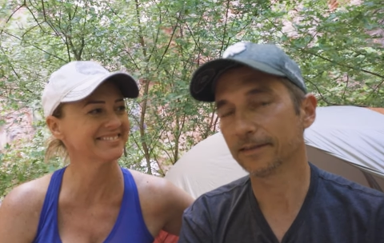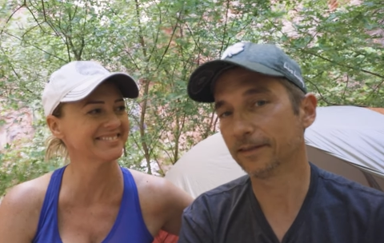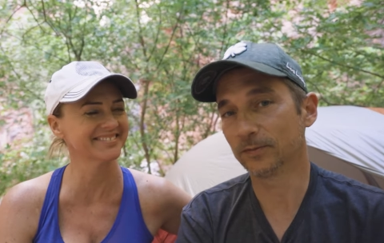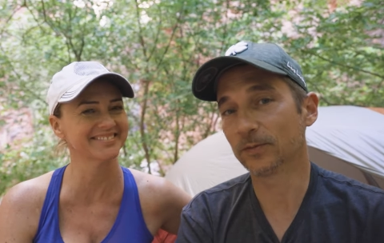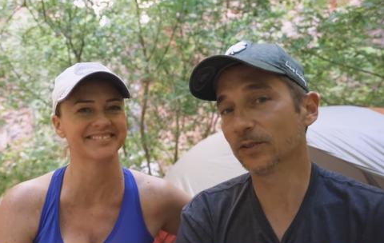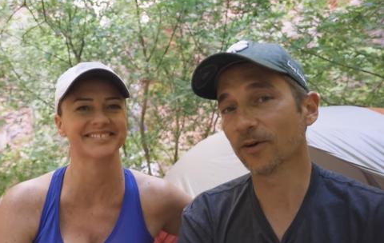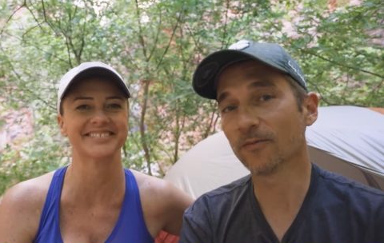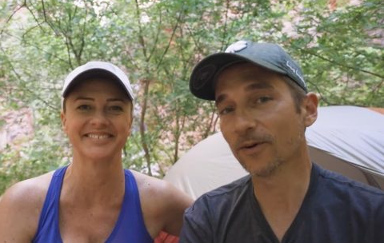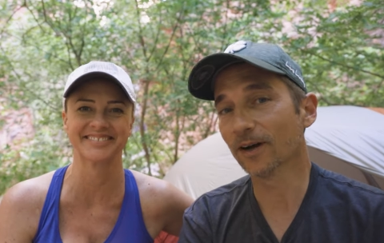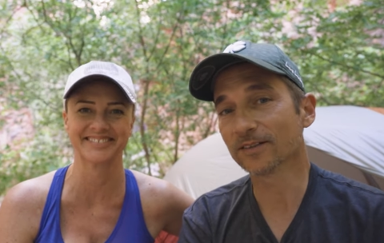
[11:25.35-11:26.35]
Speaker 1: it's
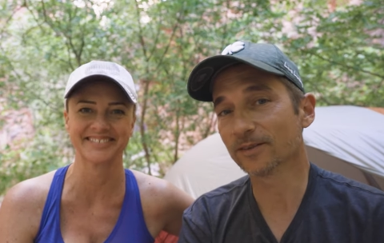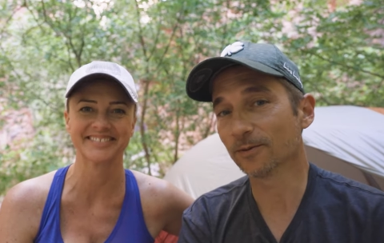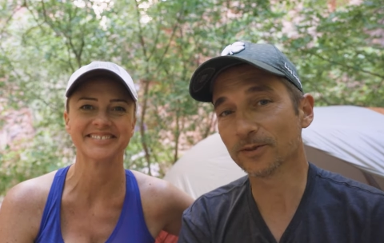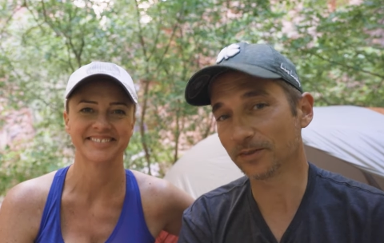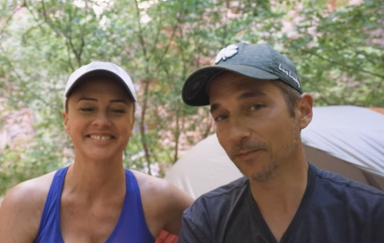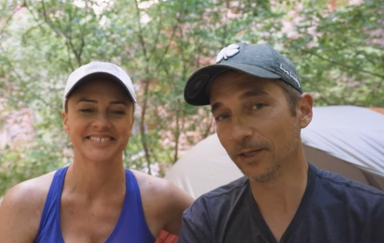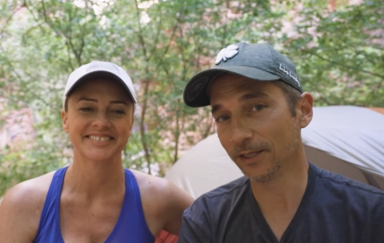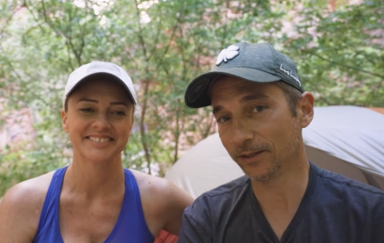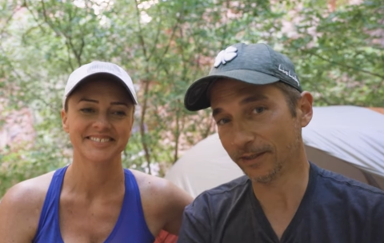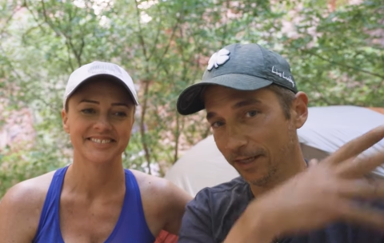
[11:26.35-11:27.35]
reserved for us. There was
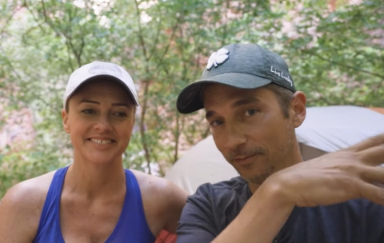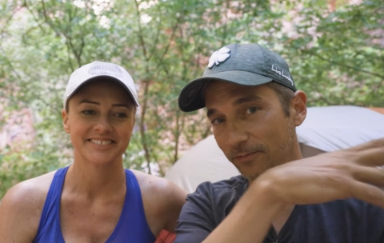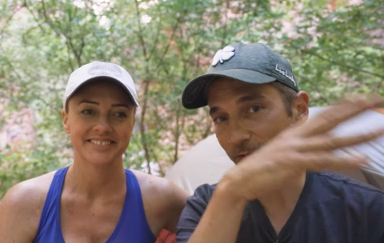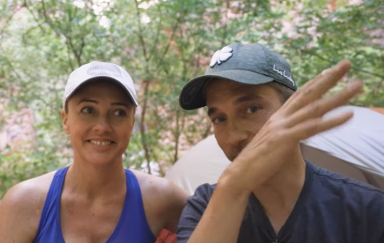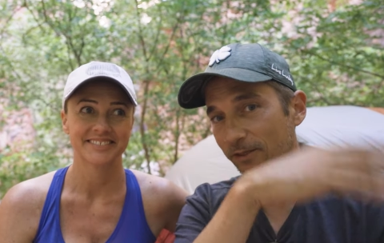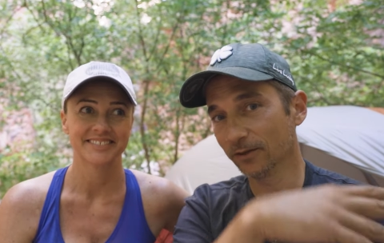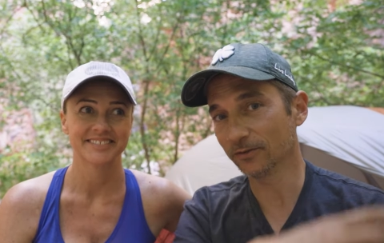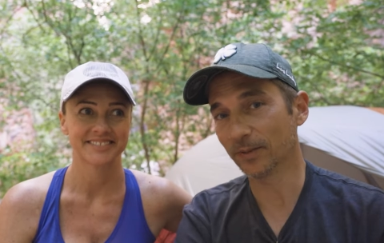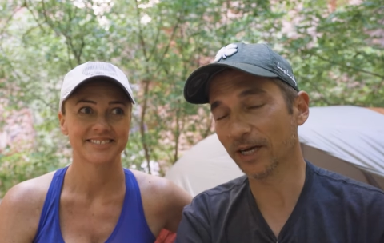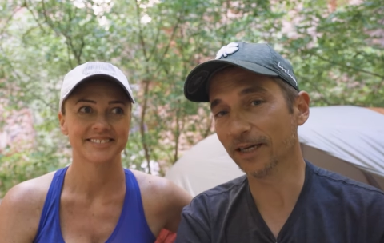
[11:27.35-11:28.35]
somebody camped really
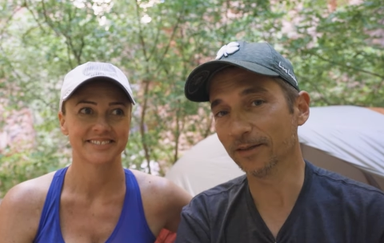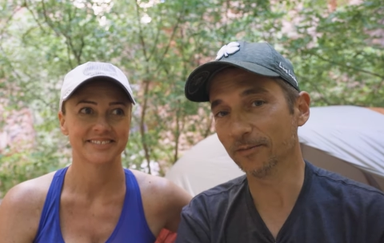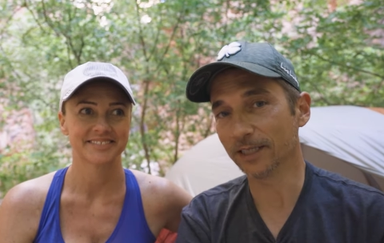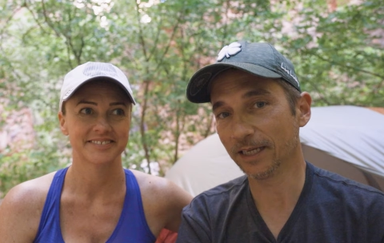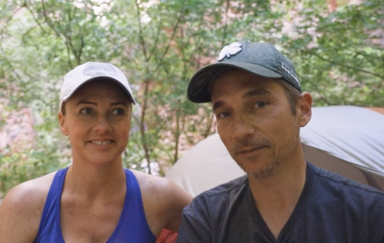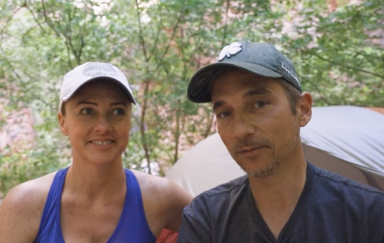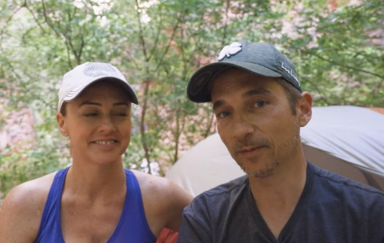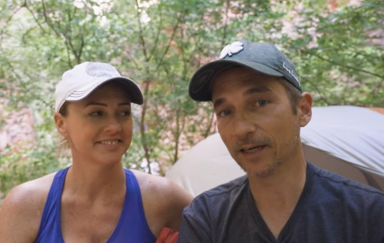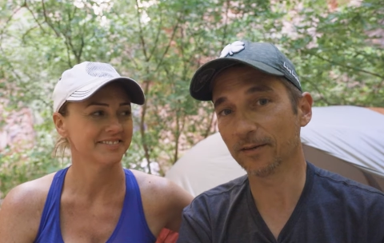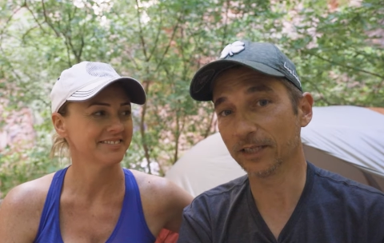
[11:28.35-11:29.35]
close by, and we camped
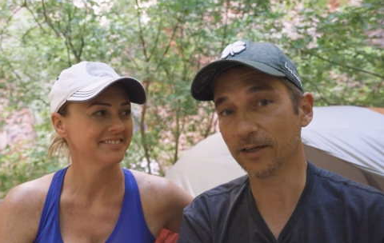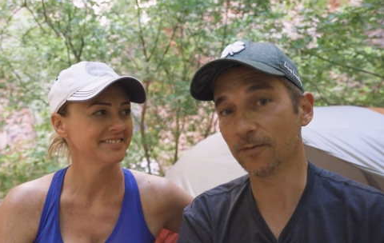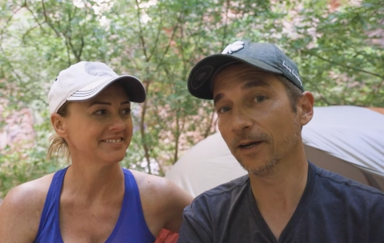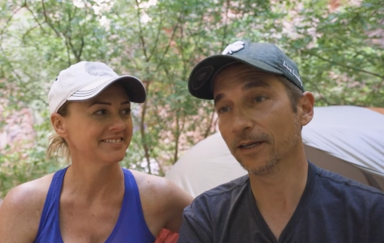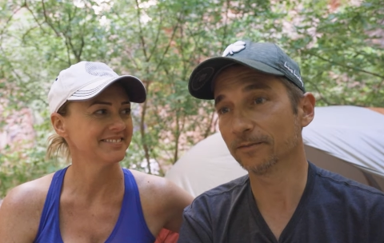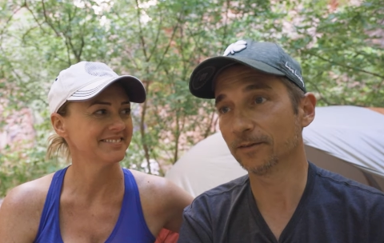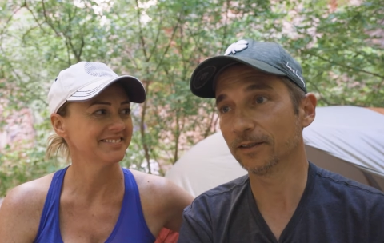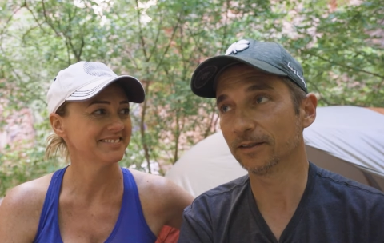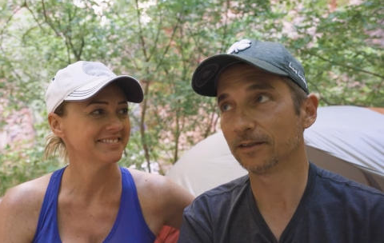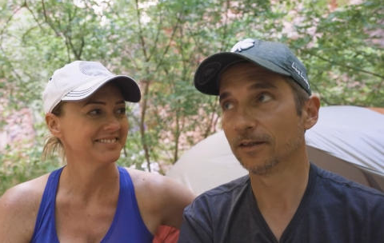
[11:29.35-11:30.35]
by them anyway,
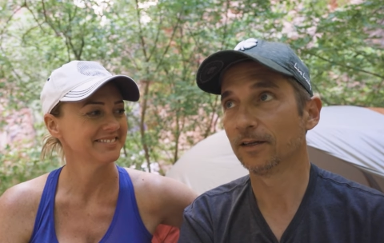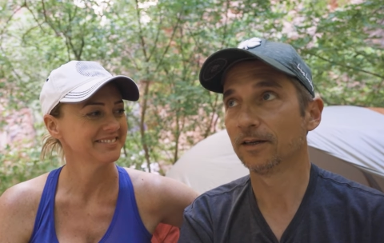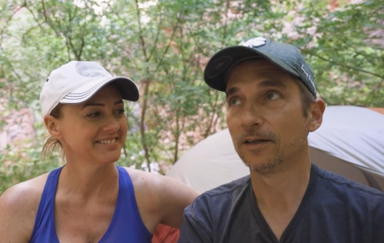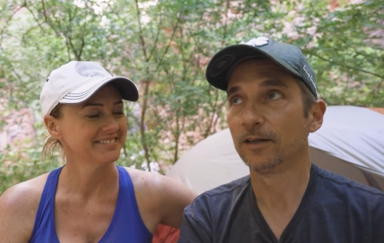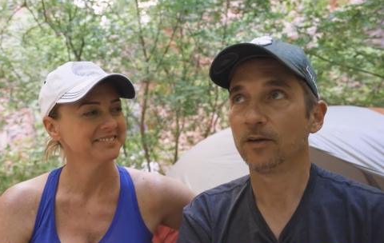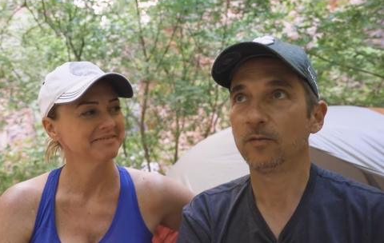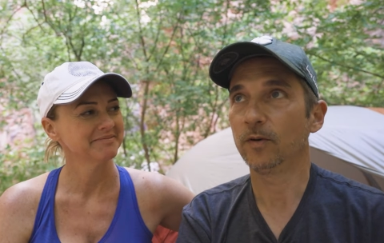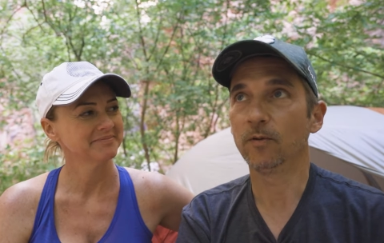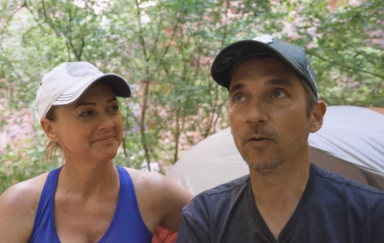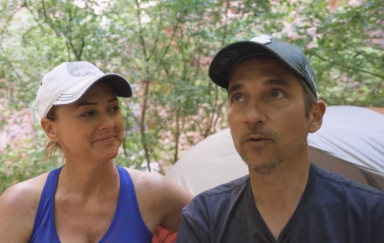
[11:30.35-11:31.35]
which
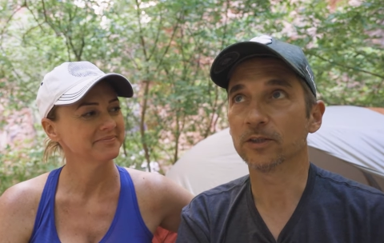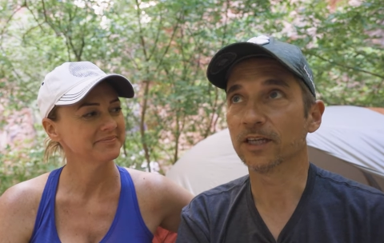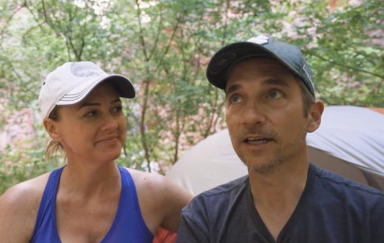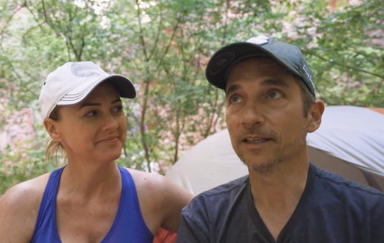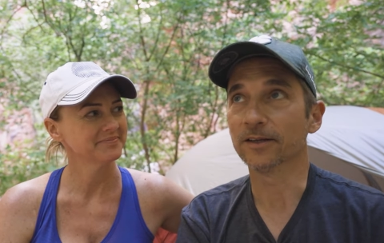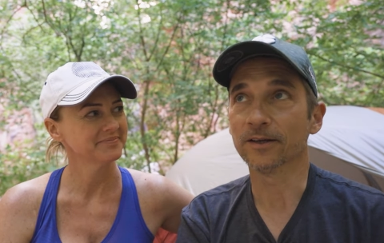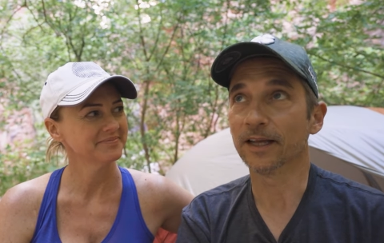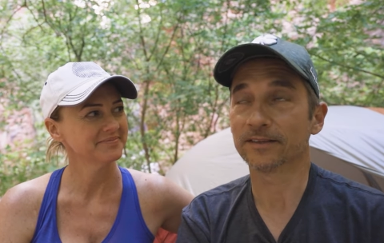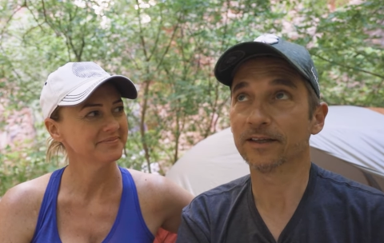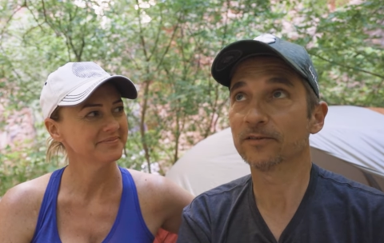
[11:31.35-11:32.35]
we won't put that in there.
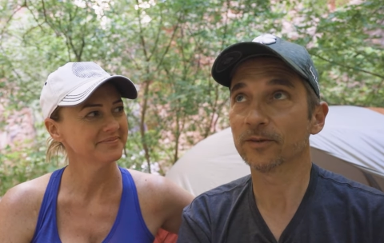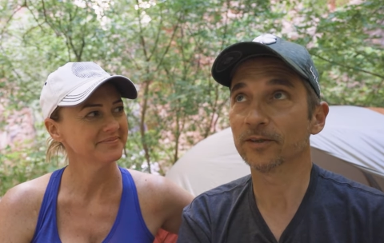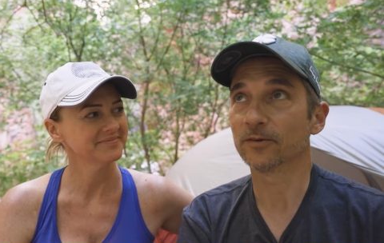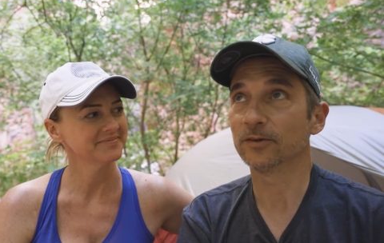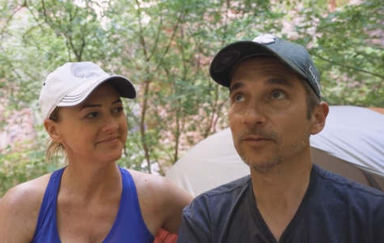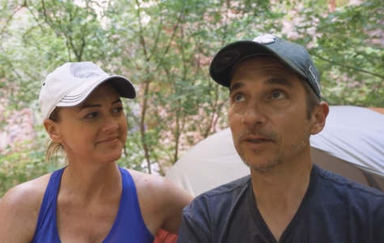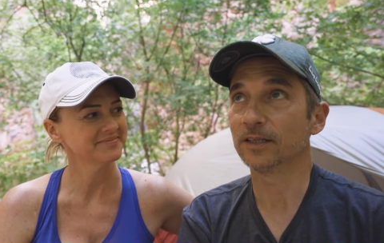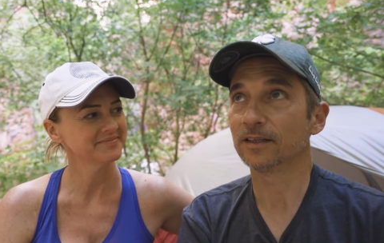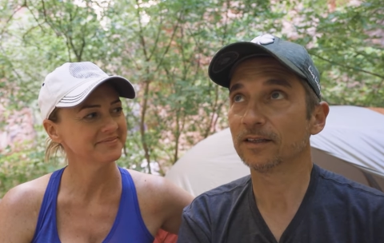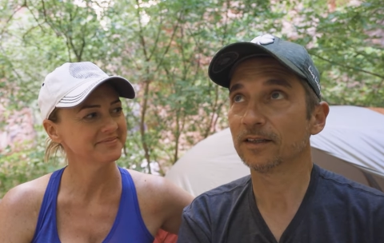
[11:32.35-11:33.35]
That sounds really rude,
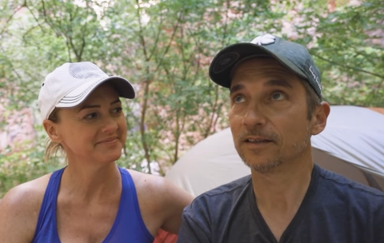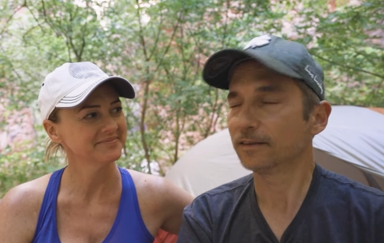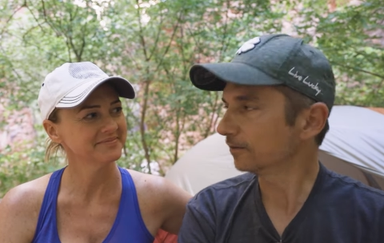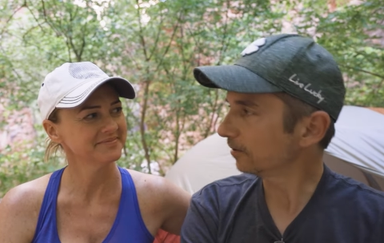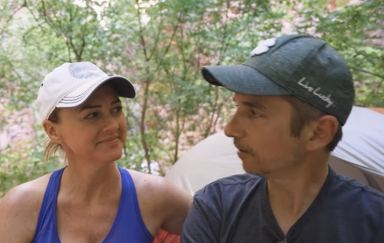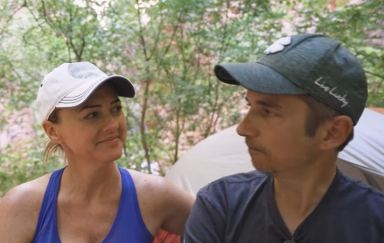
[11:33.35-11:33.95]
but took our